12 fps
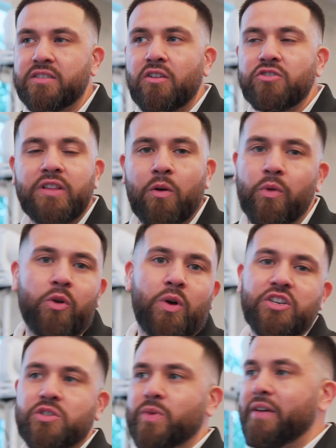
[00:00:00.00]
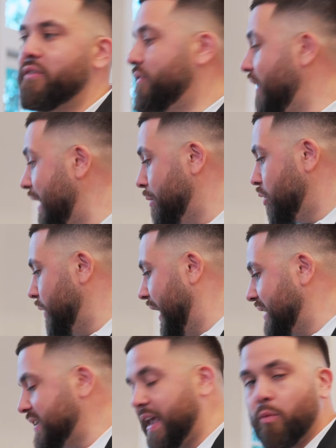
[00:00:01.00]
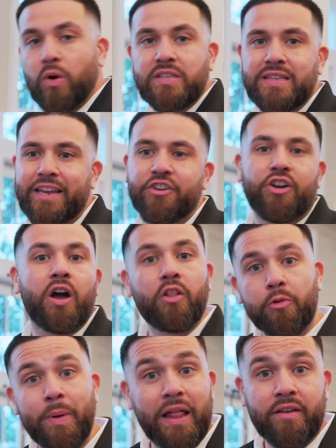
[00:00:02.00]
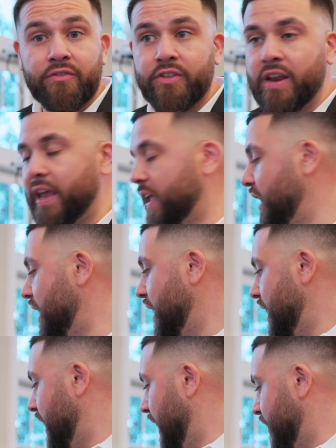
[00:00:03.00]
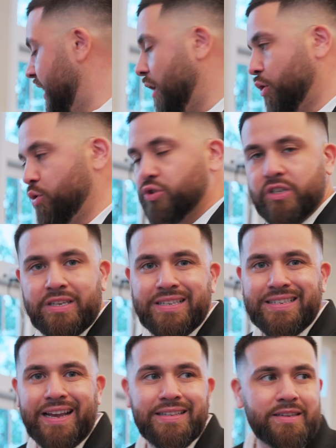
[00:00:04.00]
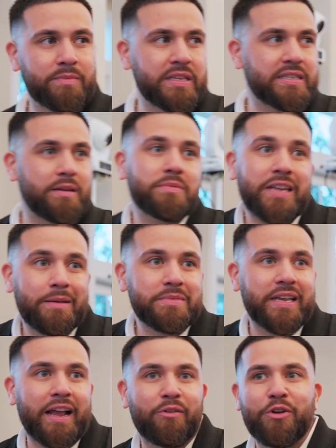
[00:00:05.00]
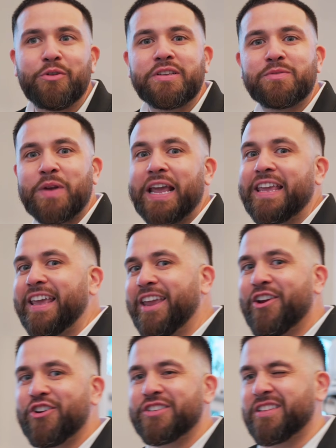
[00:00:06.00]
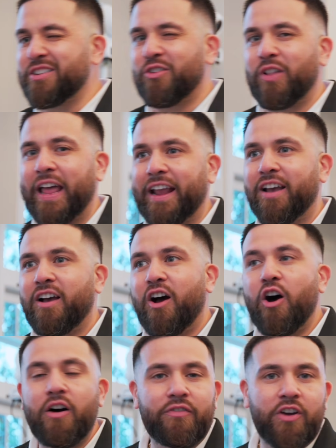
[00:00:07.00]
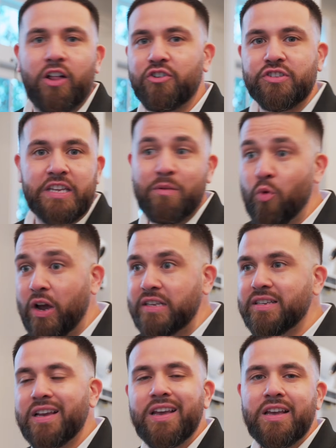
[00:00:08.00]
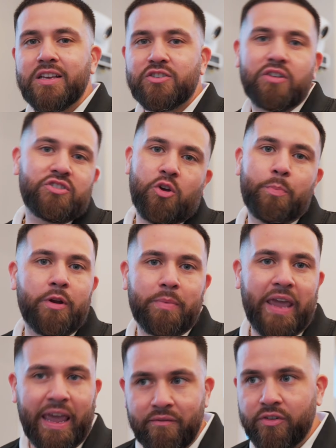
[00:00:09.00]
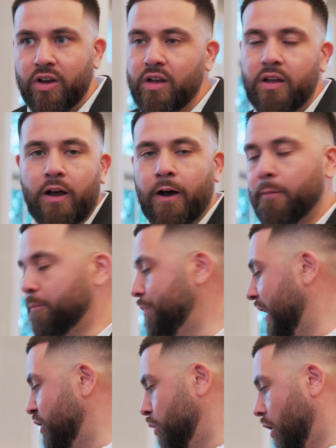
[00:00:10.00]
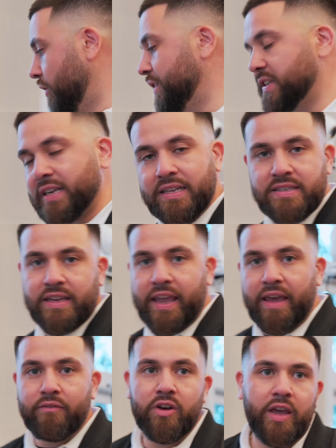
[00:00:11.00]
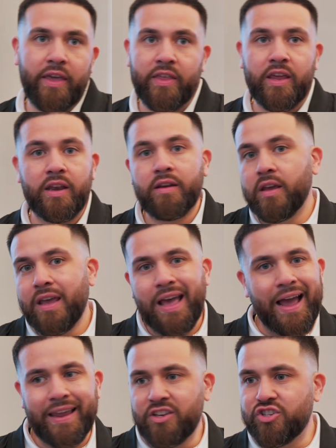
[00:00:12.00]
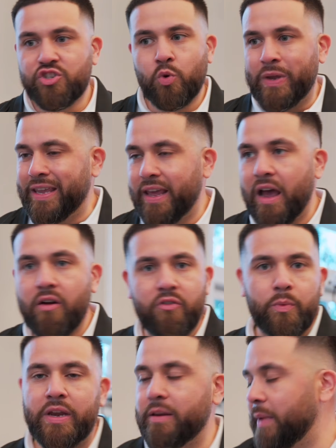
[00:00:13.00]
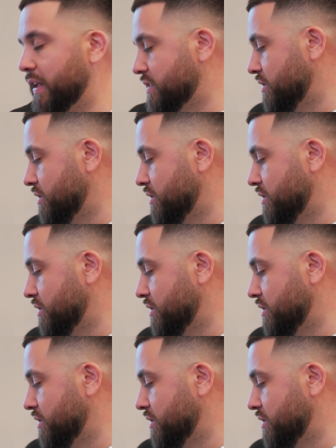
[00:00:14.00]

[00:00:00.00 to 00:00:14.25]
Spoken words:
It's also like one of the questions we have in Vibo. We ask, hey, what's like your color palette for the night? And then I'll usually design something. Sometimes like I'll notice when I get here, it's a little like off color scheme wise. So I'll just open up Canva. I do all the designs in Canva, and then I can just tweak it however we need, man.